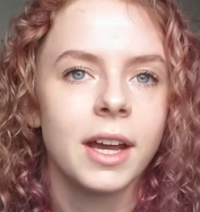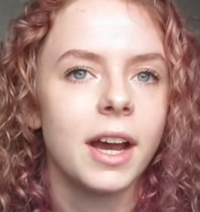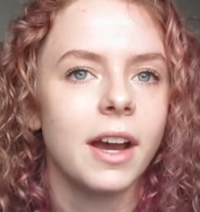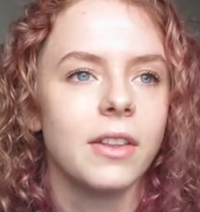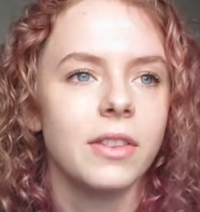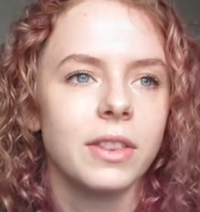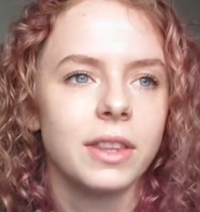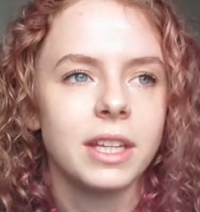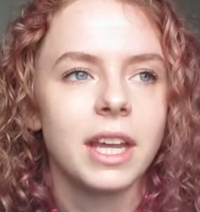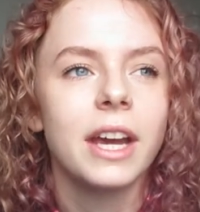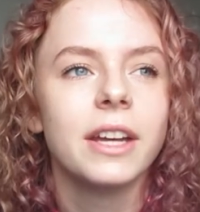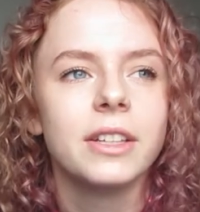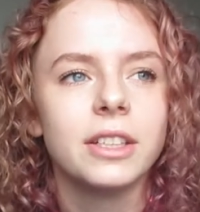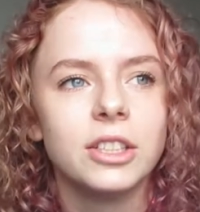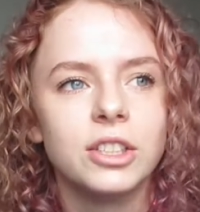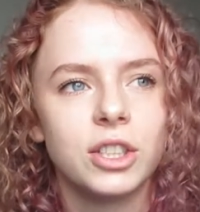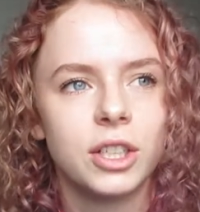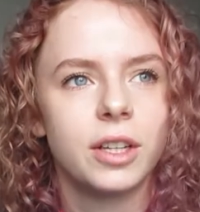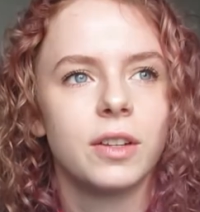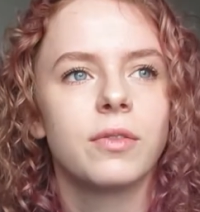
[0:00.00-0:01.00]
and the
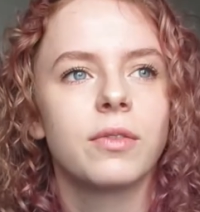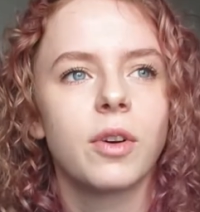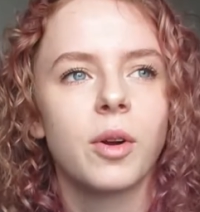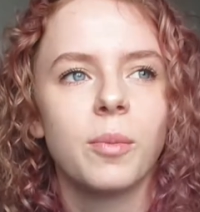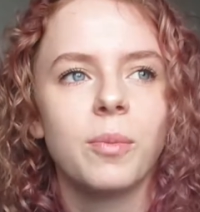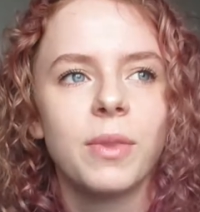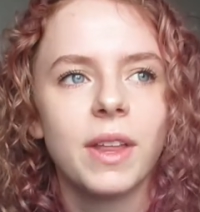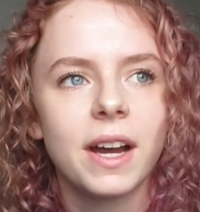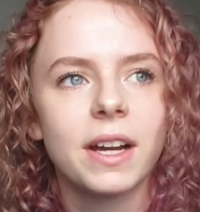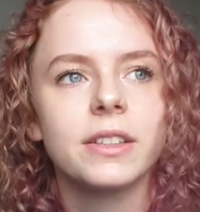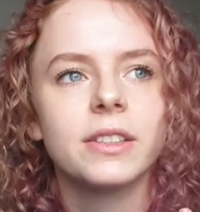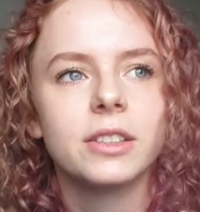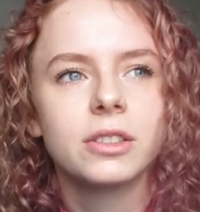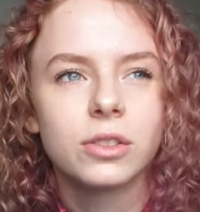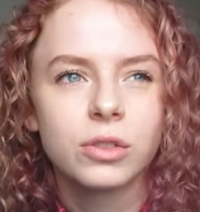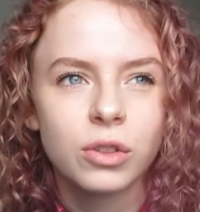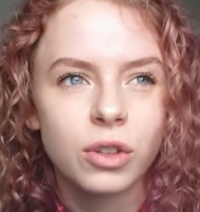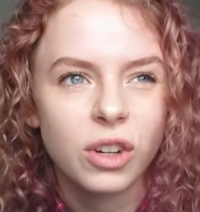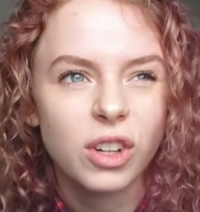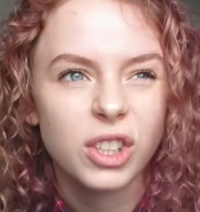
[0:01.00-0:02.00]
energy from that
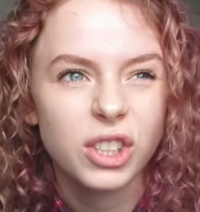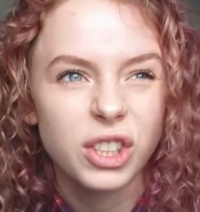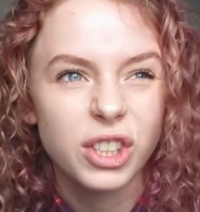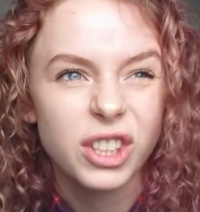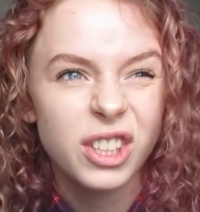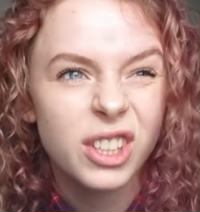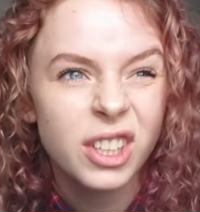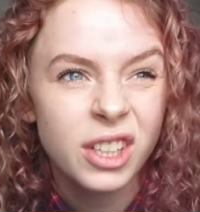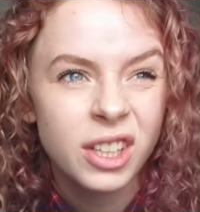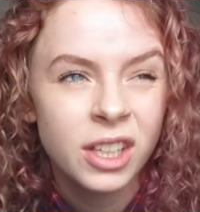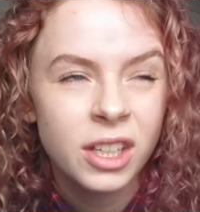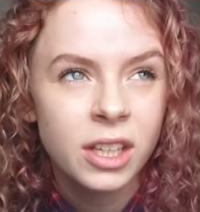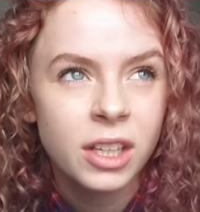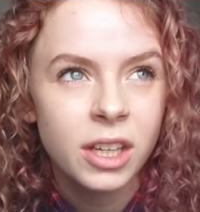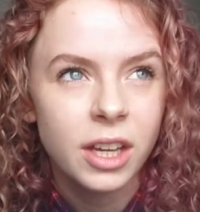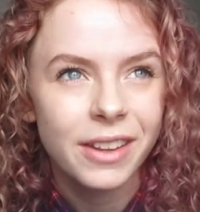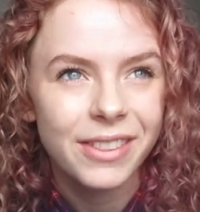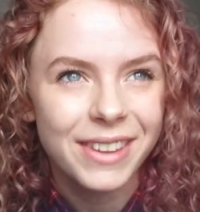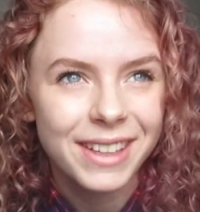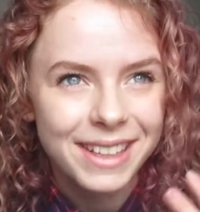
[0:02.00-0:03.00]
destruction
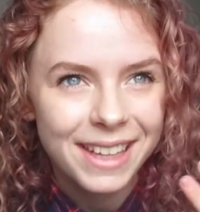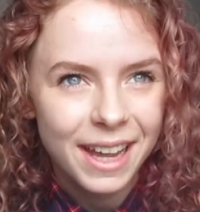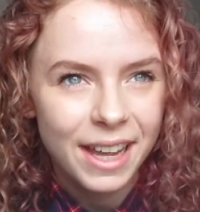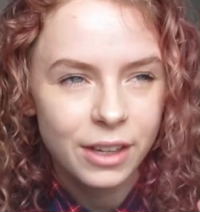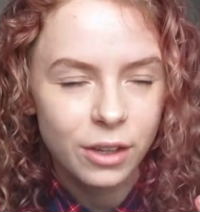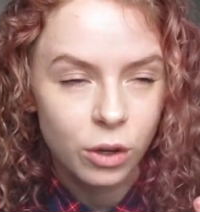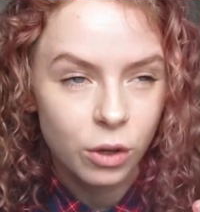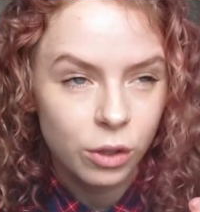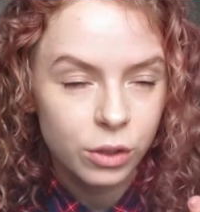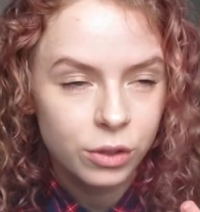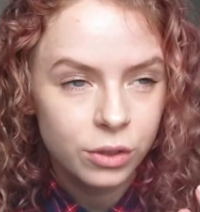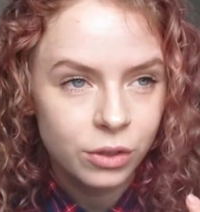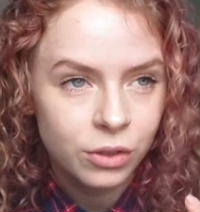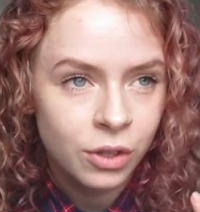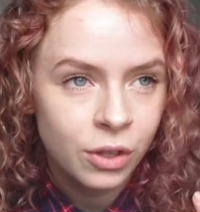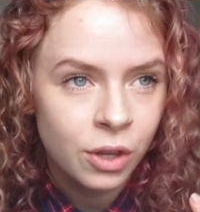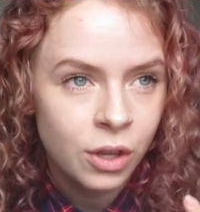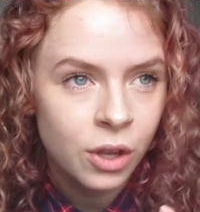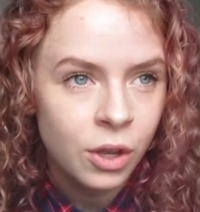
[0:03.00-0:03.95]
and the chaos